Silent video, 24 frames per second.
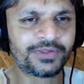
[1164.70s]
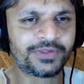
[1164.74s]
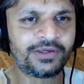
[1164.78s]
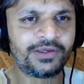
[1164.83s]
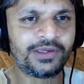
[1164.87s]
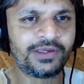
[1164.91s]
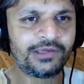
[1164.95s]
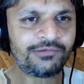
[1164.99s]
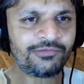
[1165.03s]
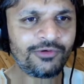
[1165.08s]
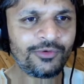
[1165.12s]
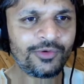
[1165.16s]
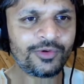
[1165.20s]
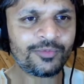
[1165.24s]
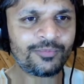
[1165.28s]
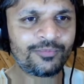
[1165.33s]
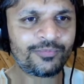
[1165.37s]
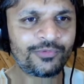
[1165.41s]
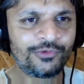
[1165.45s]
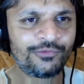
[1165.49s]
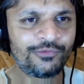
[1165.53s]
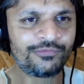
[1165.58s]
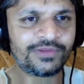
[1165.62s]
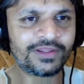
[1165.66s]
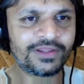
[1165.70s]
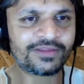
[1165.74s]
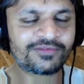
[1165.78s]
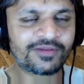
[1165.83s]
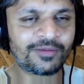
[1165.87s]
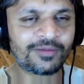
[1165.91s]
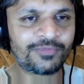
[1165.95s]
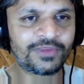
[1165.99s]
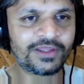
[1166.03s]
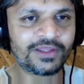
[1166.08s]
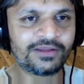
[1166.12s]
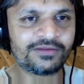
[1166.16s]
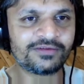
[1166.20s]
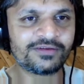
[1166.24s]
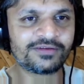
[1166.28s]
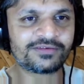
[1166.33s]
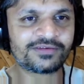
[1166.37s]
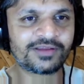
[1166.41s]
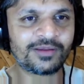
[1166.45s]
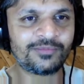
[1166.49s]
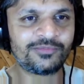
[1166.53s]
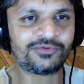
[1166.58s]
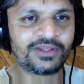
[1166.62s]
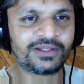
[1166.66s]
If I want to prove that something is a
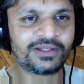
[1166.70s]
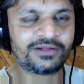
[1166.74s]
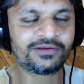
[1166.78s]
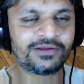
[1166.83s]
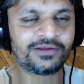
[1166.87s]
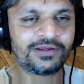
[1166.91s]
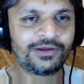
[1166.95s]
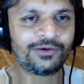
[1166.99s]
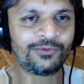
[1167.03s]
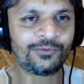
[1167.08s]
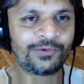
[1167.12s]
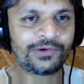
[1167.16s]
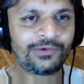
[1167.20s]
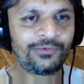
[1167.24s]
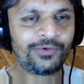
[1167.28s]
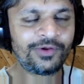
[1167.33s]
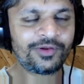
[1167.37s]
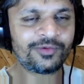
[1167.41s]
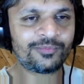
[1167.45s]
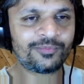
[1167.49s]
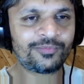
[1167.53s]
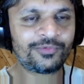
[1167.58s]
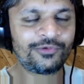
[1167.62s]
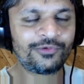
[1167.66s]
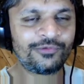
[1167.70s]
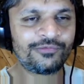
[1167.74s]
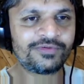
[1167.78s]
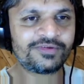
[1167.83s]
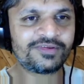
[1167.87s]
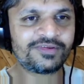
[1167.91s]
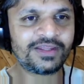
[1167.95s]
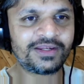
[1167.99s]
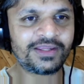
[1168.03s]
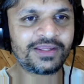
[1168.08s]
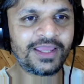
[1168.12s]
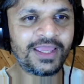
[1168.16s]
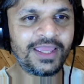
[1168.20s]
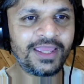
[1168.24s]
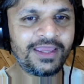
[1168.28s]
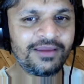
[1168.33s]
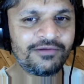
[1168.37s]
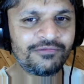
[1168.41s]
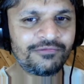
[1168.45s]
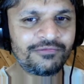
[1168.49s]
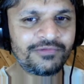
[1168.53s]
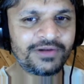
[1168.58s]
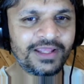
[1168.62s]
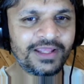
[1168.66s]
subset, what I want to prove is that
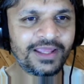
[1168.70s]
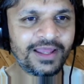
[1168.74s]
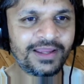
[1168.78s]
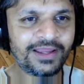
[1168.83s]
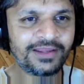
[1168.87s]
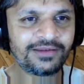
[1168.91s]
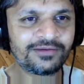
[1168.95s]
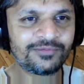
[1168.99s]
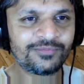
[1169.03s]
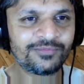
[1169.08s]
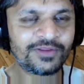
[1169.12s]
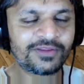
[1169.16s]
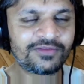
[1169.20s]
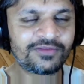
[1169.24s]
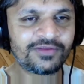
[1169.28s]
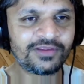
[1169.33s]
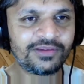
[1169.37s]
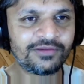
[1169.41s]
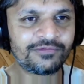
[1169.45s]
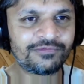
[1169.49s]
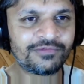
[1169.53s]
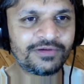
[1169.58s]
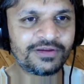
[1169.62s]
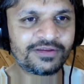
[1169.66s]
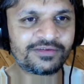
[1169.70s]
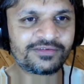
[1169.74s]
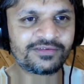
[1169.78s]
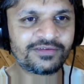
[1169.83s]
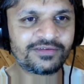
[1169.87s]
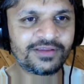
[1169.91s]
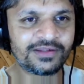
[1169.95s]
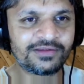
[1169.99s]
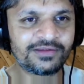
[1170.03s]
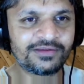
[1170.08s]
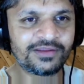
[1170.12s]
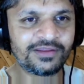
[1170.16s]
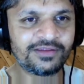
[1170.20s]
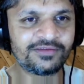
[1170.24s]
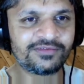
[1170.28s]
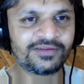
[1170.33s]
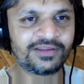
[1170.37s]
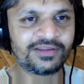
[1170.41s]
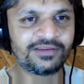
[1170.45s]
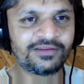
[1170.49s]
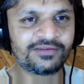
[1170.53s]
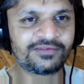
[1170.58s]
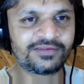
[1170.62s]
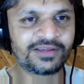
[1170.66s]
every item that's in the first set is
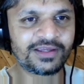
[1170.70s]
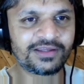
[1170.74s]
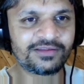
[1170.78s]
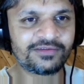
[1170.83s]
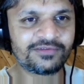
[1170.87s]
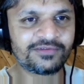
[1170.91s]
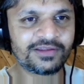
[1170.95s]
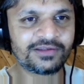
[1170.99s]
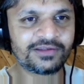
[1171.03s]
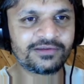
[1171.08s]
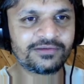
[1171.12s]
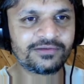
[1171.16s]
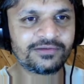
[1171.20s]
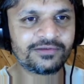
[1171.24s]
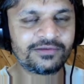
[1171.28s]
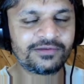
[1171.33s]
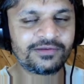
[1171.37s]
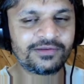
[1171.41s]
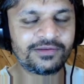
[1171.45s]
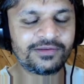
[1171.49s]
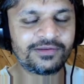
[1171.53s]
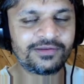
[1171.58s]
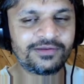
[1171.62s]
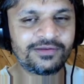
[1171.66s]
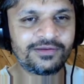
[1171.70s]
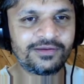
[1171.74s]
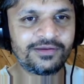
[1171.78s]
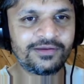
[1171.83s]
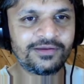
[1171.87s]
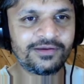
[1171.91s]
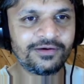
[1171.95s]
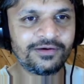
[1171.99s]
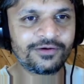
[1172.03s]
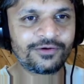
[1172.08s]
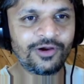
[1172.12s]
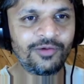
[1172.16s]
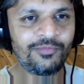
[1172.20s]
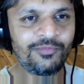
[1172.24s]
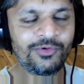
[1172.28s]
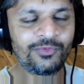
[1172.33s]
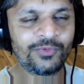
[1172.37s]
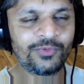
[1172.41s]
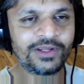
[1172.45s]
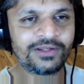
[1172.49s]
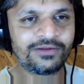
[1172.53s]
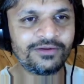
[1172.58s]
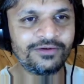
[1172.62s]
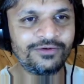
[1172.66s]
in the second set. A common
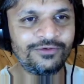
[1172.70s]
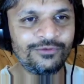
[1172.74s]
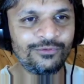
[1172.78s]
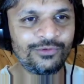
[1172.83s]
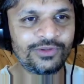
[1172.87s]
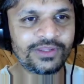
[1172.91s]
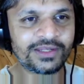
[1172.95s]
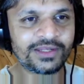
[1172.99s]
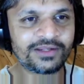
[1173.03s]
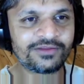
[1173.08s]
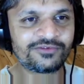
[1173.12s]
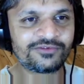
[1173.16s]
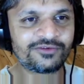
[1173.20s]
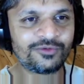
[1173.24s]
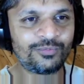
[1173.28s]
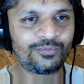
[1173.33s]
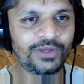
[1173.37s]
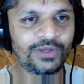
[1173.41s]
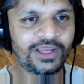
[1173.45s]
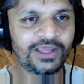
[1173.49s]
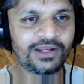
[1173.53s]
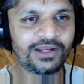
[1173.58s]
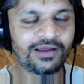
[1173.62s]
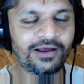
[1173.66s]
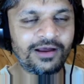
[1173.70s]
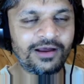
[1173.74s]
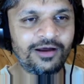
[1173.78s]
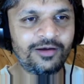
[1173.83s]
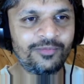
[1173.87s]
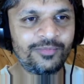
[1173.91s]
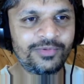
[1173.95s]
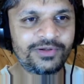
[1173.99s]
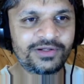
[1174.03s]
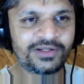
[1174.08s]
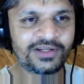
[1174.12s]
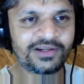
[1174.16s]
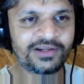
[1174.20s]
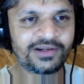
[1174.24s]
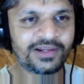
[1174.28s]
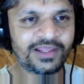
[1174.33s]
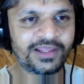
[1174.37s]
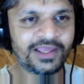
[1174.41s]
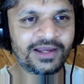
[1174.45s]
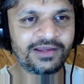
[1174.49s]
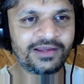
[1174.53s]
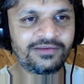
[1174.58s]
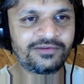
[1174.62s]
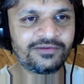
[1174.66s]
way to do that is to pick an
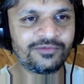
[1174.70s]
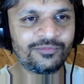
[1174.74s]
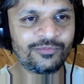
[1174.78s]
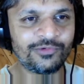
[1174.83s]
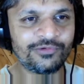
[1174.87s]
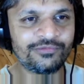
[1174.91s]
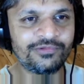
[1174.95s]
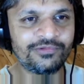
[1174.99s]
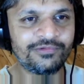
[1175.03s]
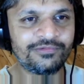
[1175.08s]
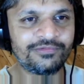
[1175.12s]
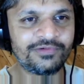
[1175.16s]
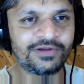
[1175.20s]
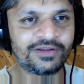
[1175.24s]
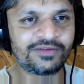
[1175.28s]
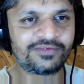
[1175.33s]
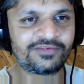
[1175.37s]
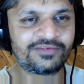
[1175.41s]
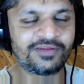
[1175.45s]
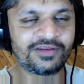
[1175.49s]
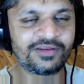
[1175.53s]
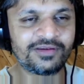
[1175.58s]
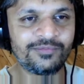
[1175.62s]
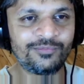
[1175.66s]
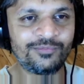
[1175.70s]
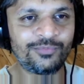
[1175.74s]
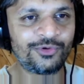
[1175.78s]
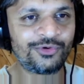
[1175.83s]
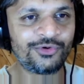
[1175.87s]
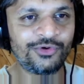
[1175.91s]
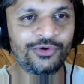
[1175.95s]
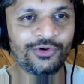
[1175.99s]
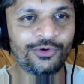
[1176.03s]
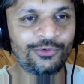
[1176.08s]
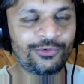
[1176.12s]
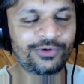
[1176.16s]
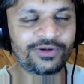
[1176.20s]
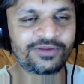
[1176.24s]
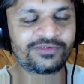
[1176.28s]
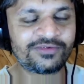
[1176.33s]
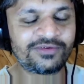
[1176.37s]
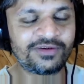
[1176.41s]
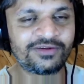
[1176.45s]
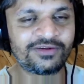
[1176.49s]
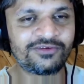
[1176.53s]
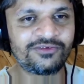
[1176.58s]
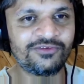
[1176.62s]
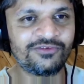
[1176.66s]
arbitrary item of the first set and put no
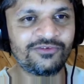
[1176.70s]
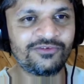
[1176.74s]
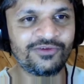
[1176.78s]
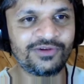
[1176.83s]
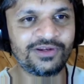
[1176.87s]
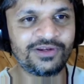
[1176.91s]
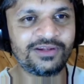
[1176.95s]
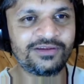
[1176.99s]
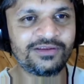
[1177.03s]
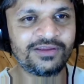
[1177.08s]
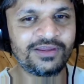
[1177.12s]
restrictions on it.